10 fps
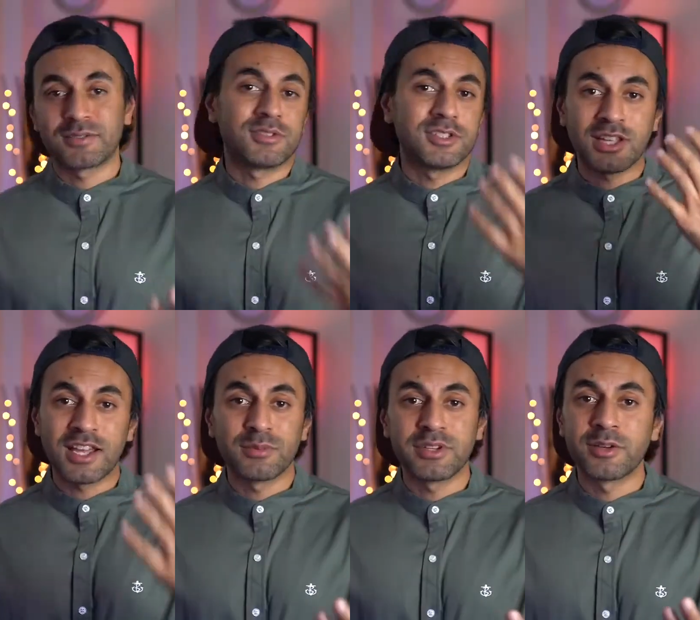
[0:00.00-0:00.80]
It's
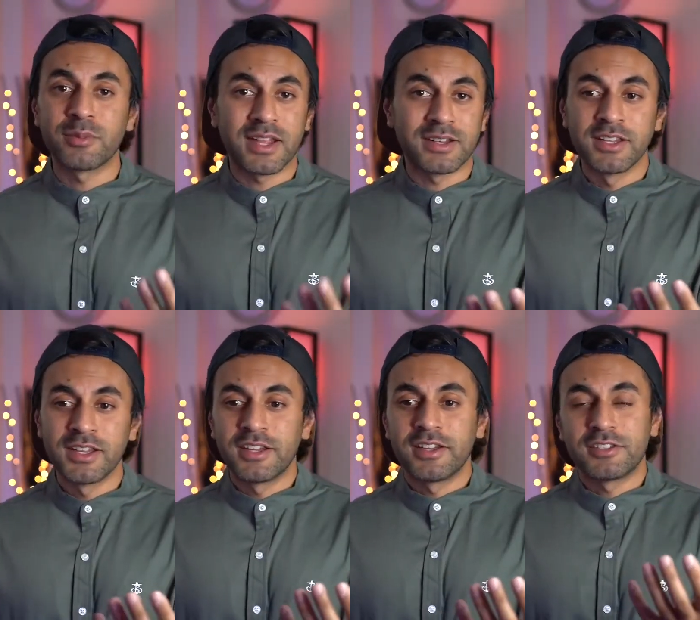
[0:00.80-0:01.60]
aluminium, and
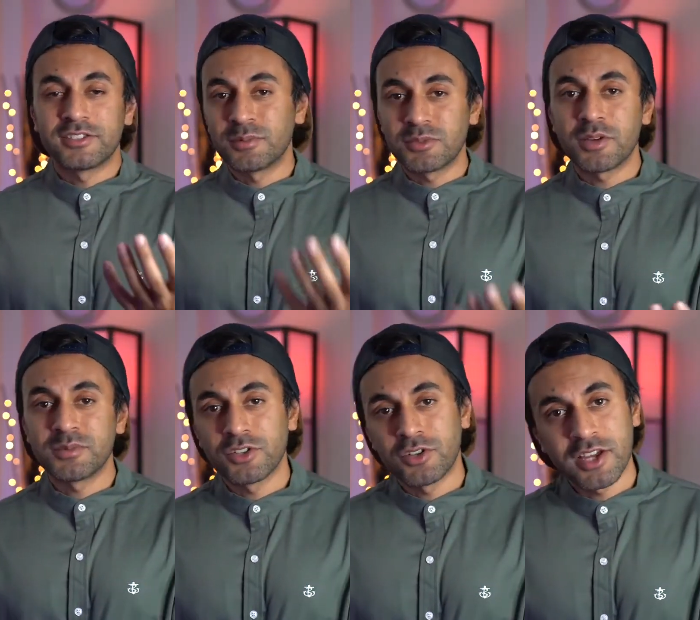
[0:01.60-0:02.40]

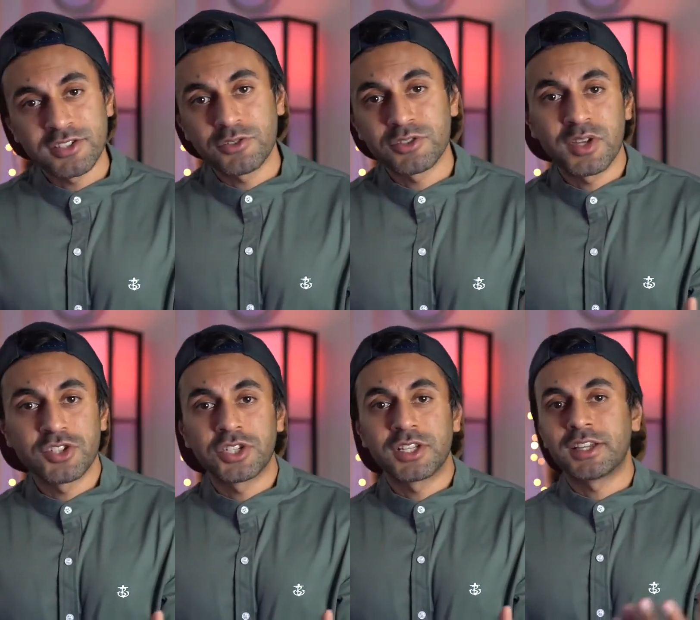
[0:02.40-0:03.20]
sometimes, you know, as I was
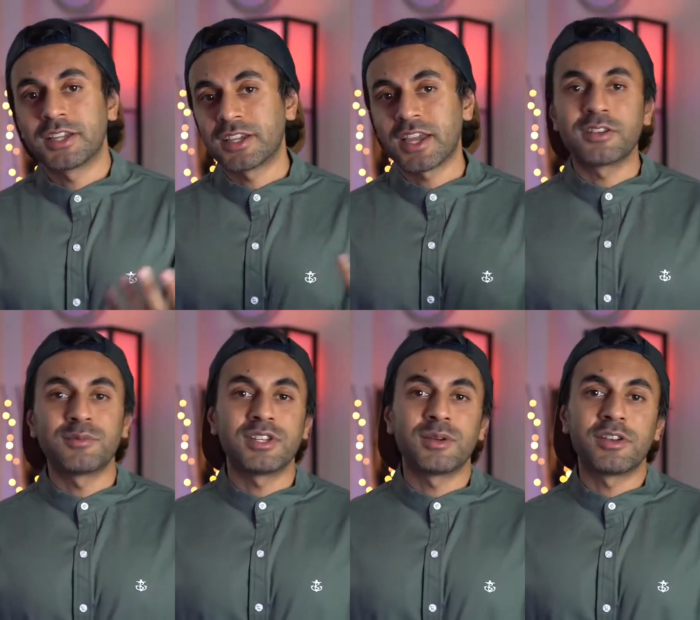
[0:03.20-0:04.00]
mentioning, it
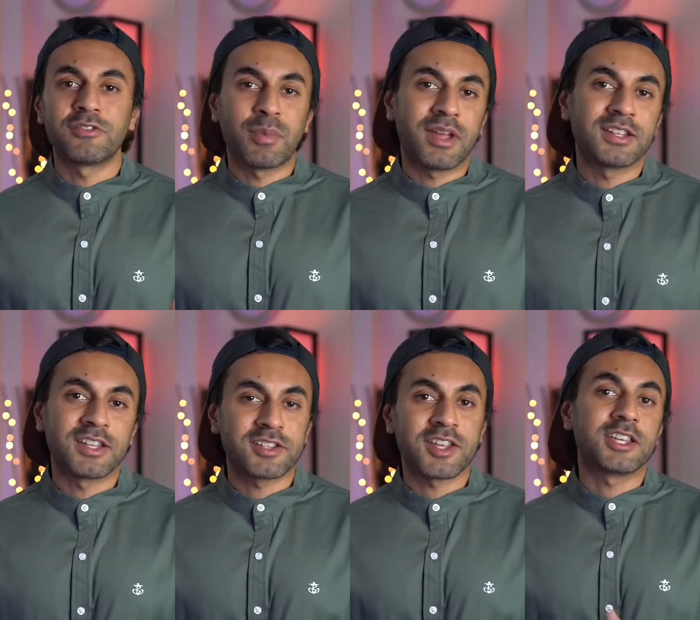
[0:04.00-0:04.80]
can be a bit of a pain
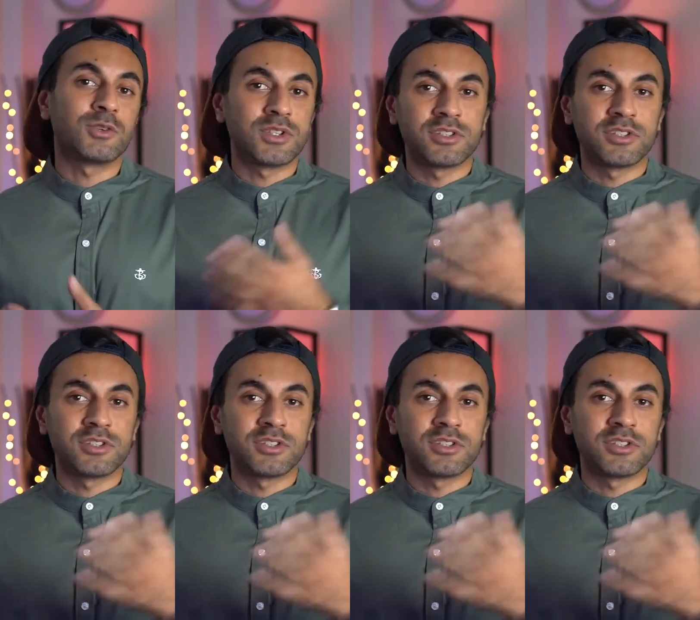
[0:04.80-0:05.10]
taking with